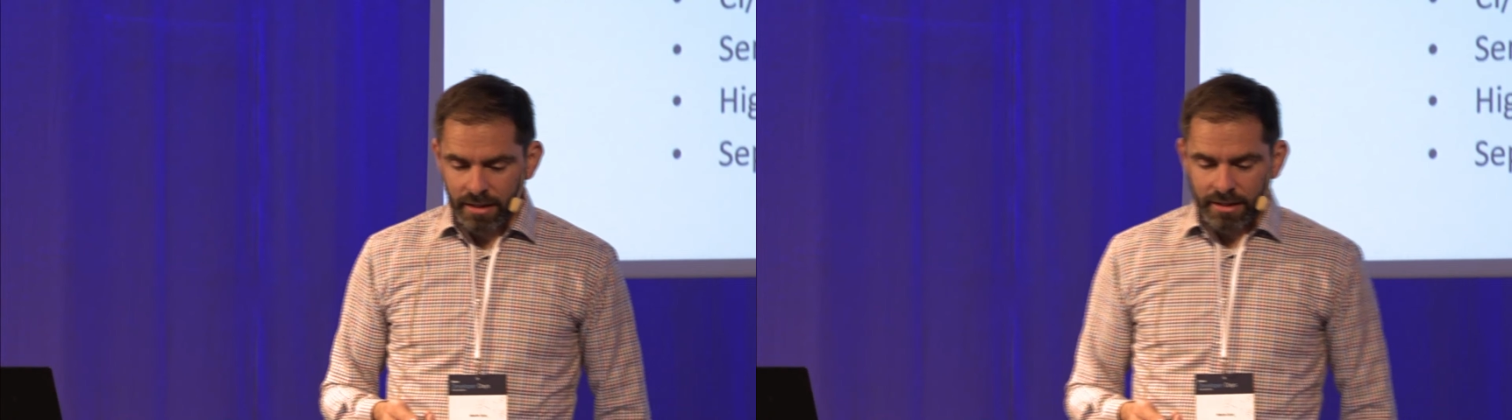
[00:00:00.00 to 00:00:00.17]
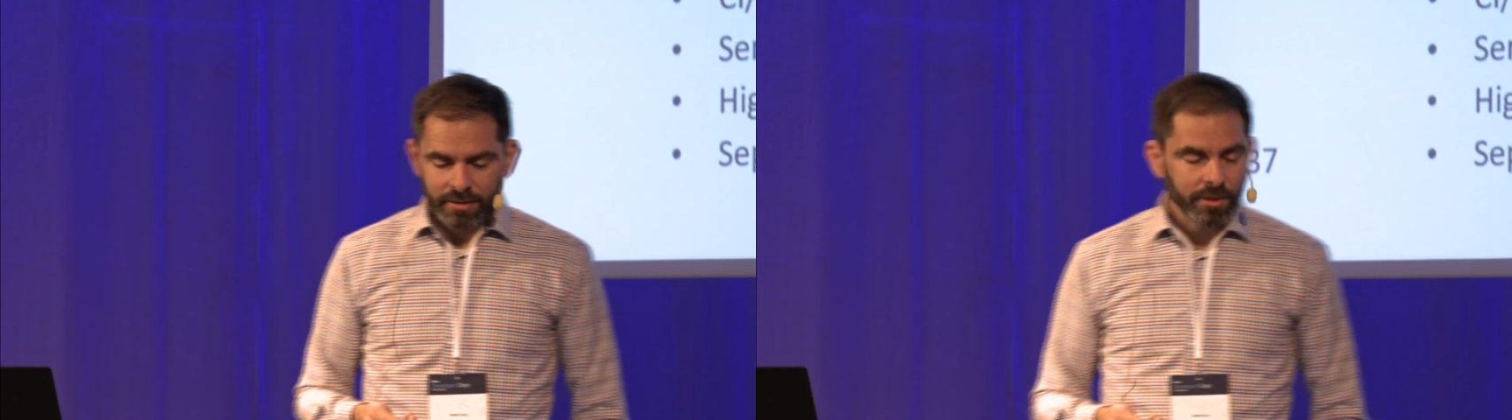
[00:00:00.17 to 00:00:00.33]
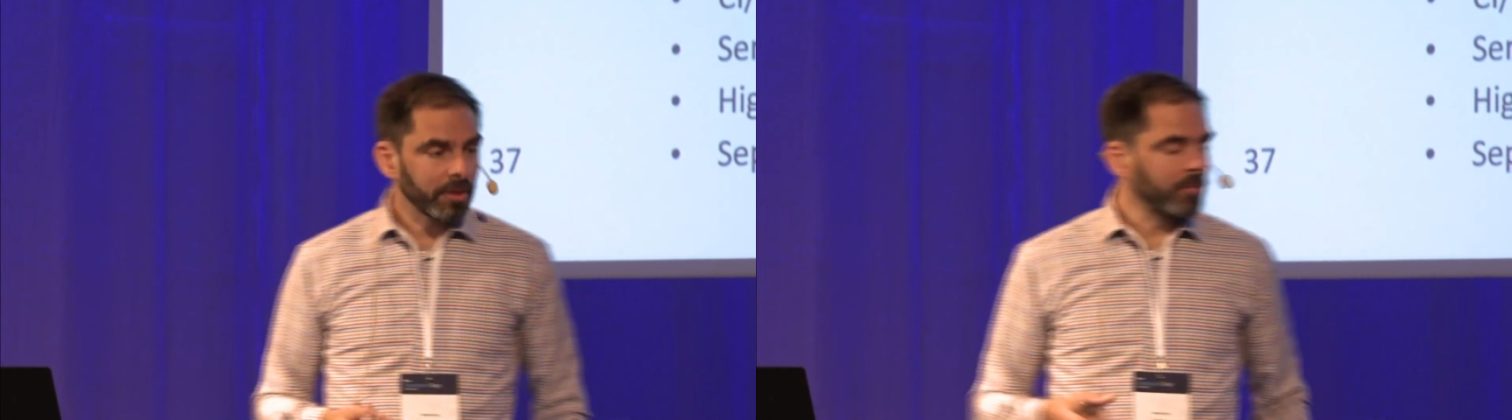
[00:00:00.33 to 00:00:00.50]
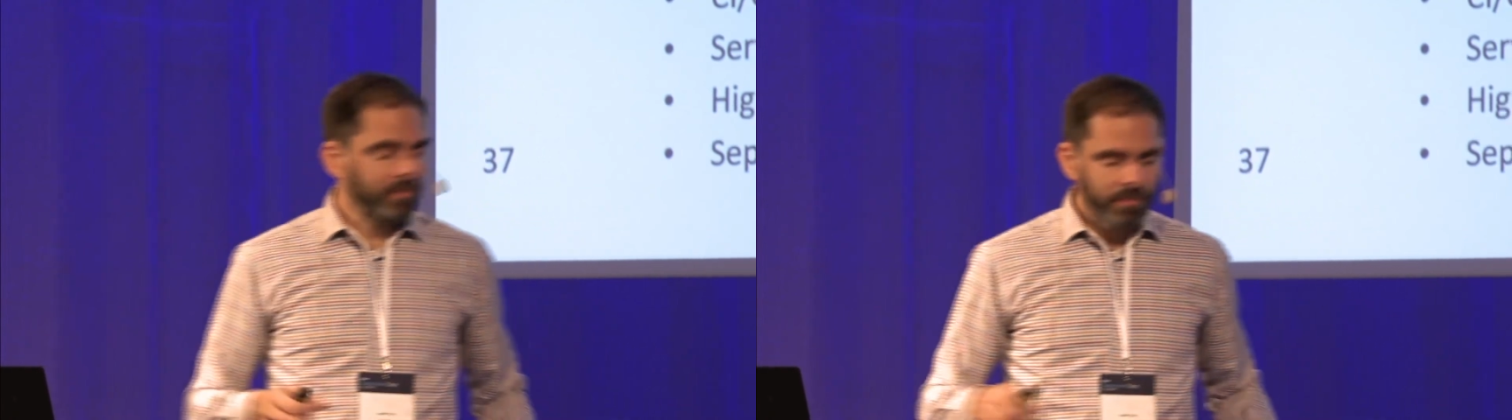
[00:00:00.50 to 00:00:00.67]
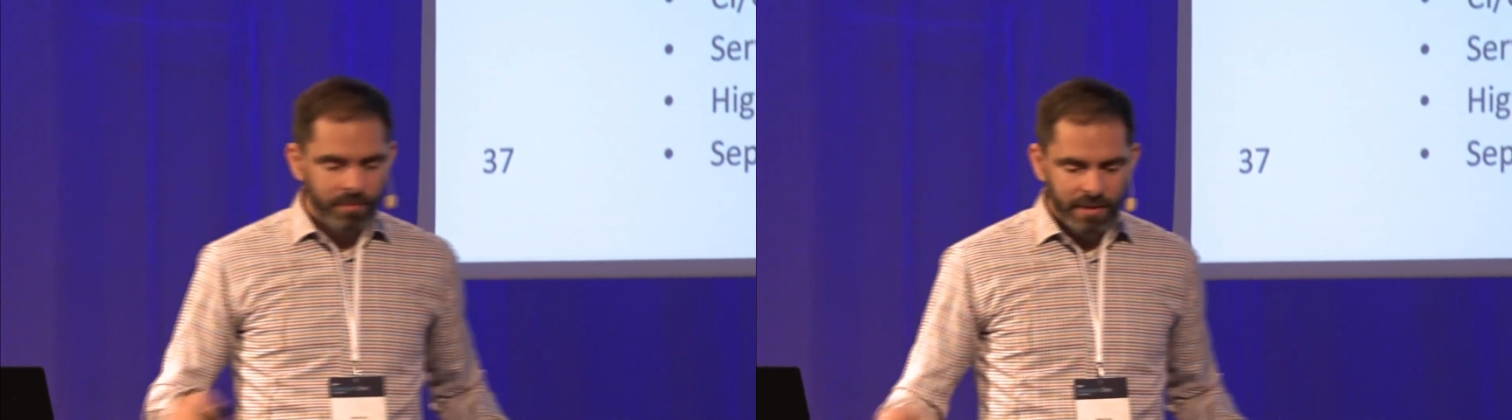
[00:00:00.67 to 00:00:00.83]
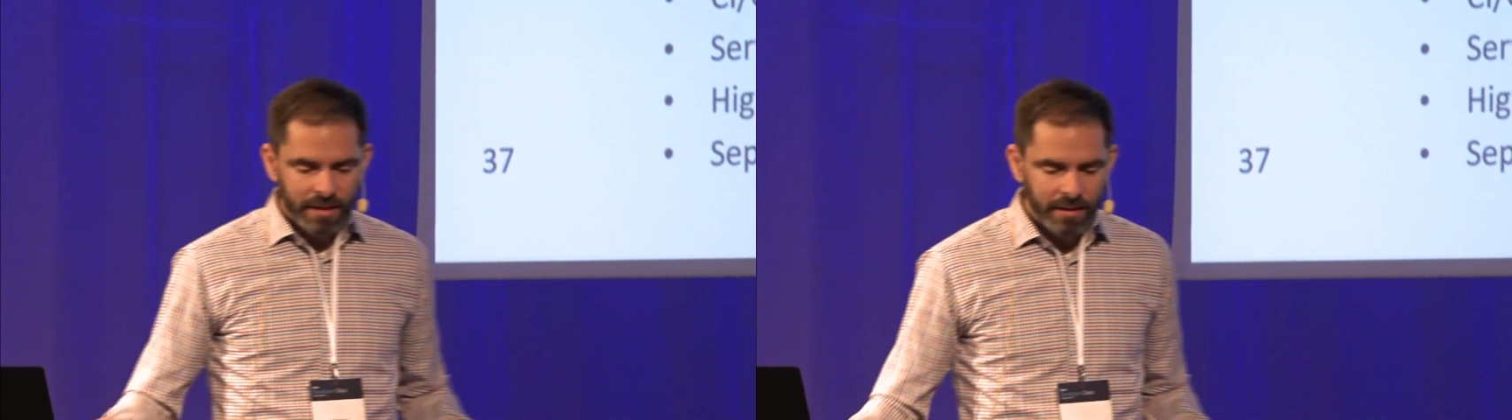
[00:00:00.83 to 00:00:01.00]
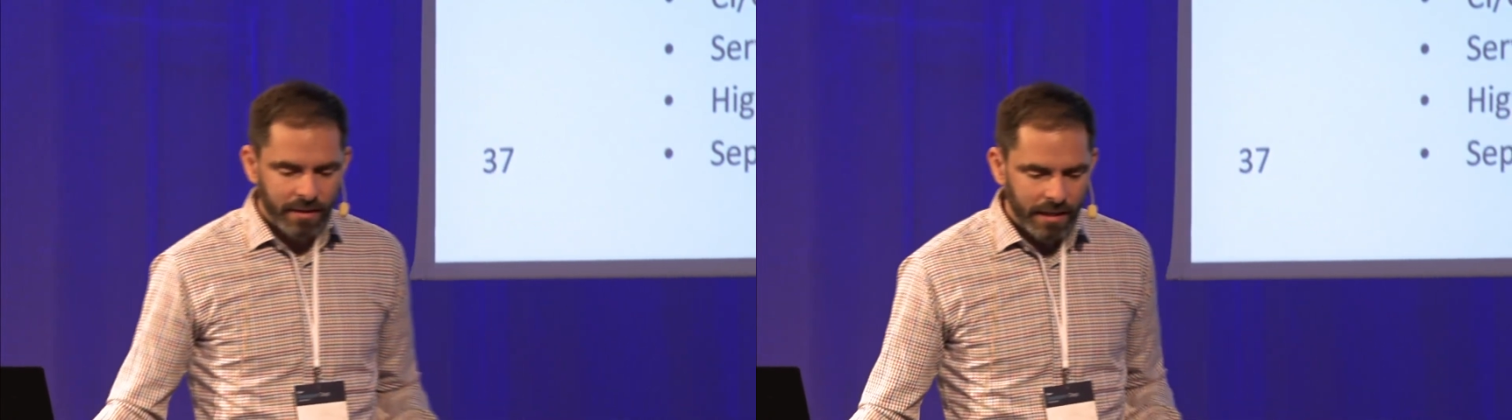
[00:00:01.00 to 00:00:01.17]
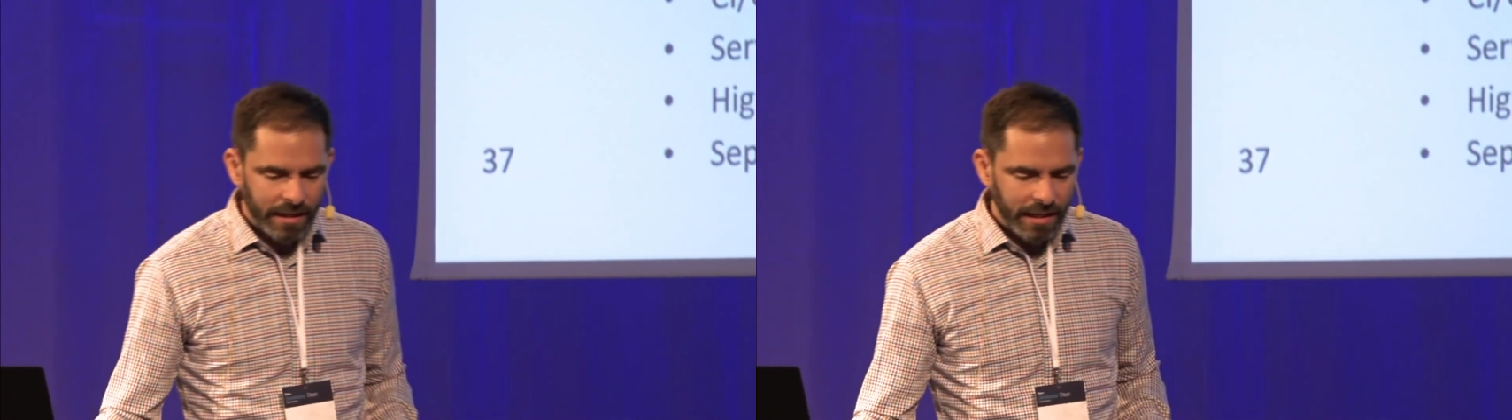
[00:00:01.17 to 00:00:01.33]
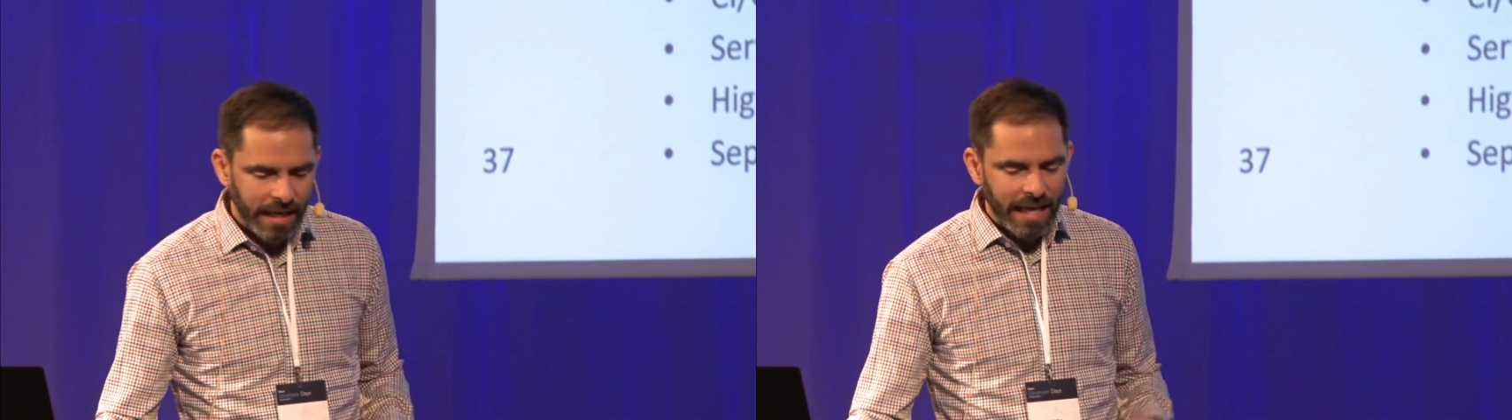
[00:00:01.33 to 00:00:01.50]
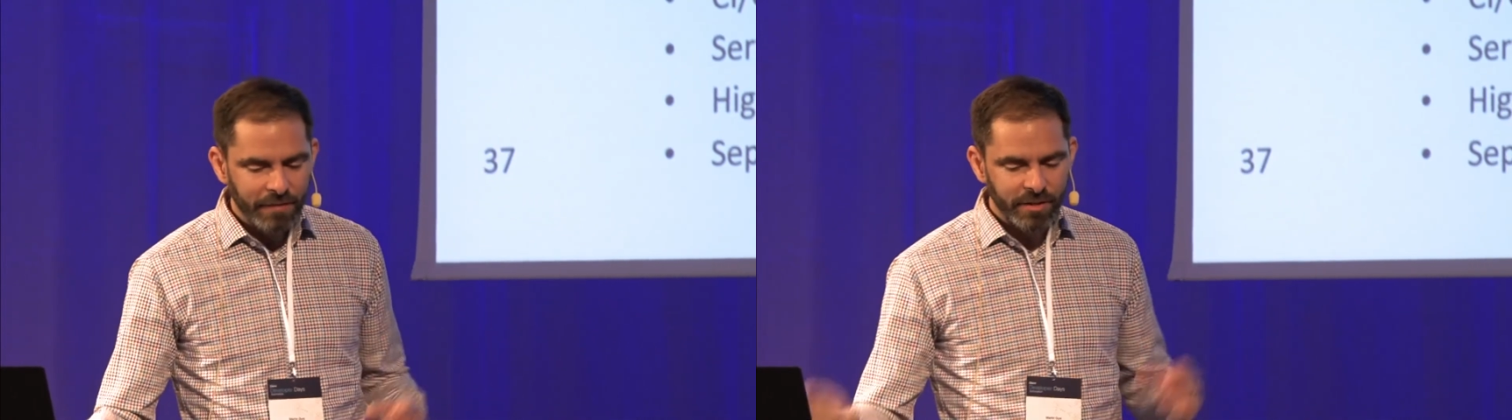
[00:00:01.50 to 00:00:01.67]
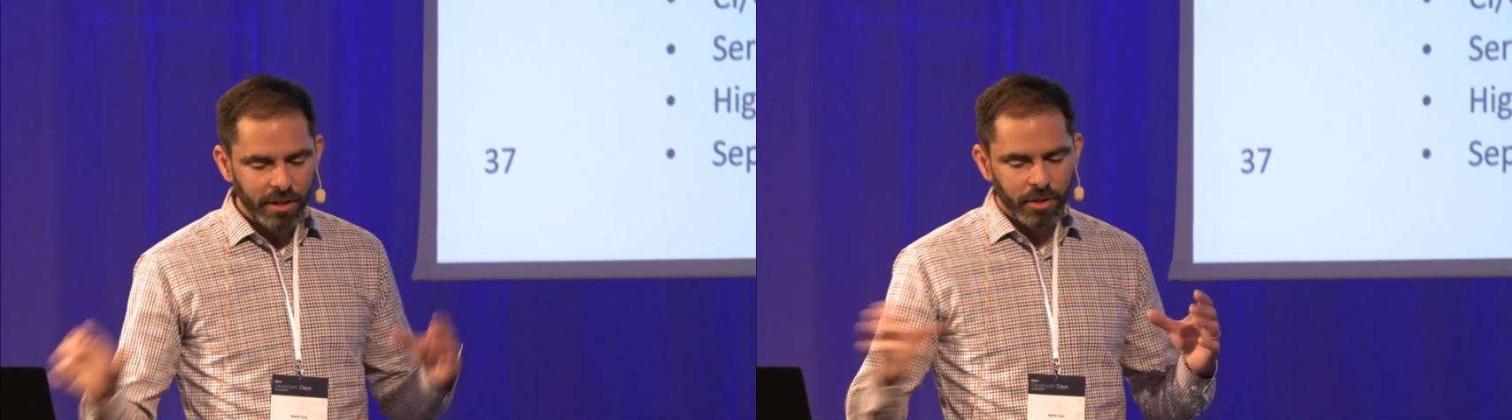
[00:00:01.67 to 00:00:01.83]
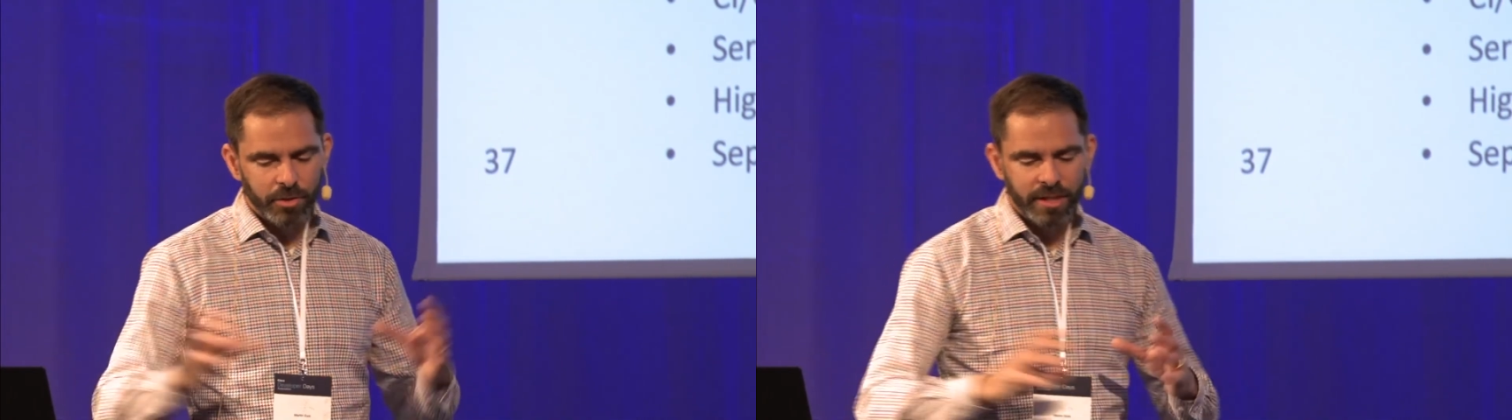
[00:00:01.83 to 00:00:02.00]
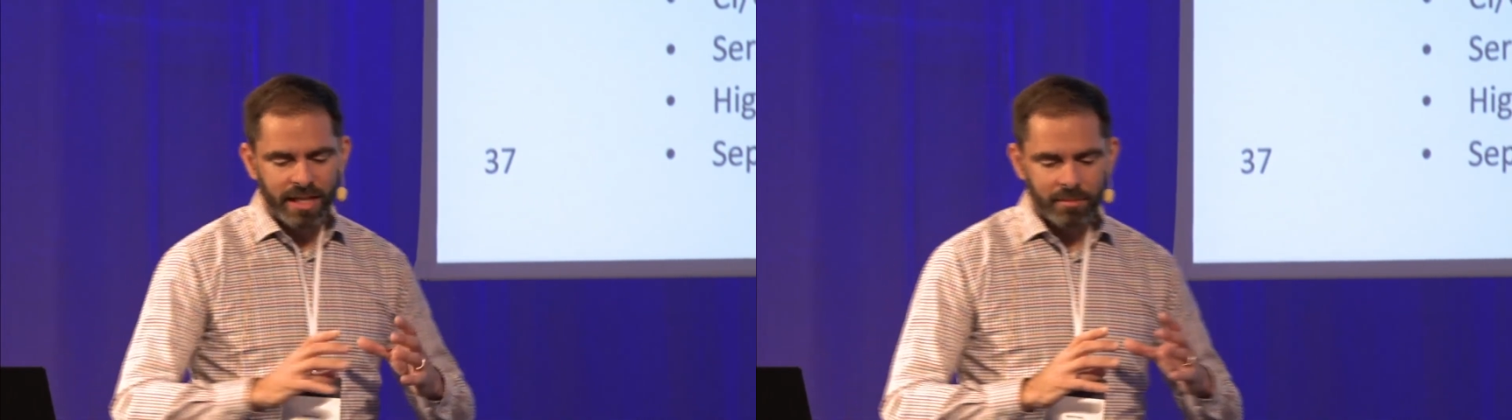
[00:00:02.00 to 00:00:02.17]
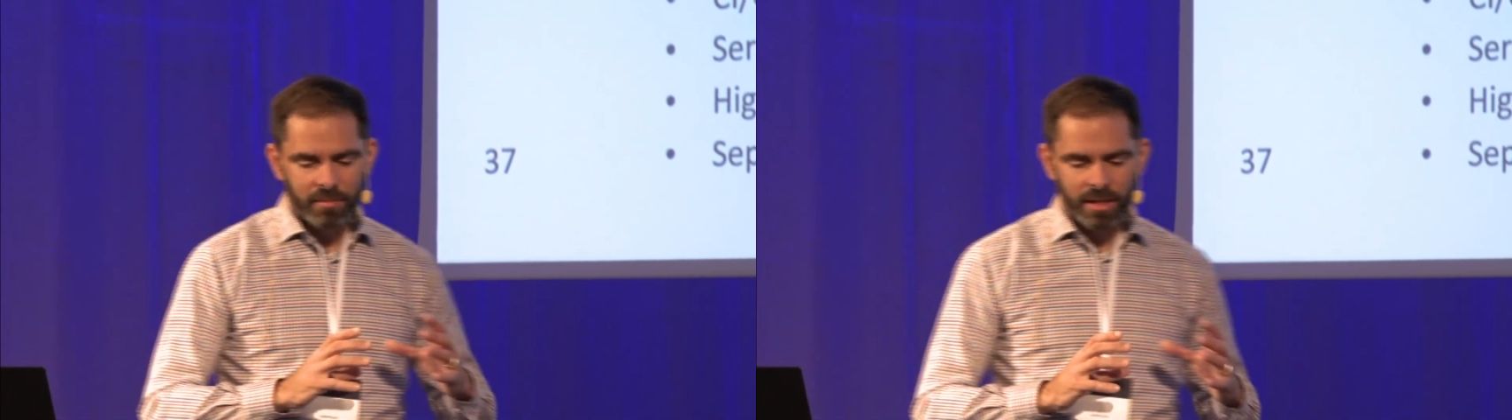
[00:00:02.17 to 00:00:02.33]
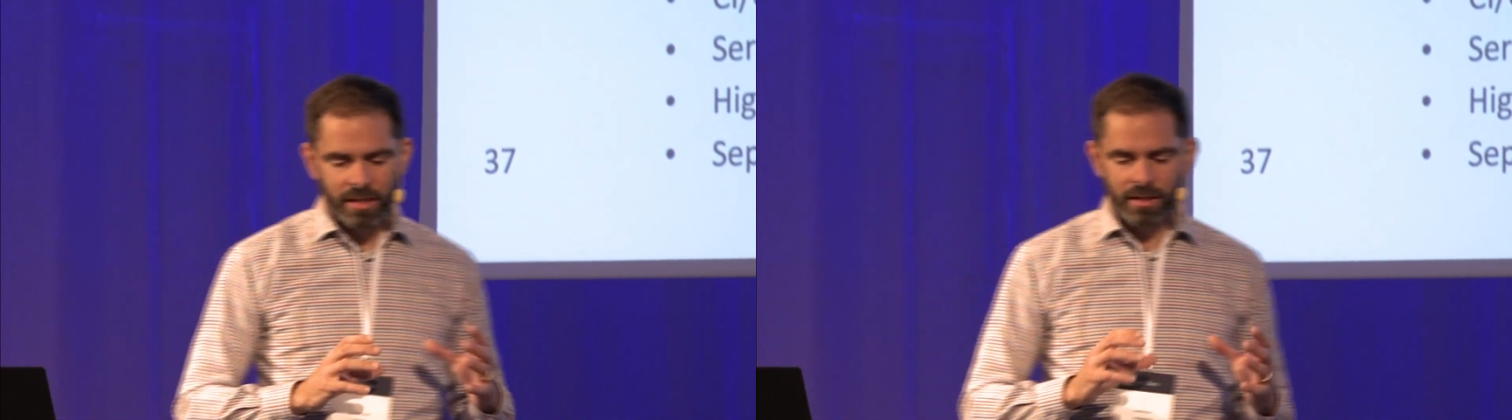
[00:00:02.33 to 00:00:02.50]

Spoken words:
So every ODM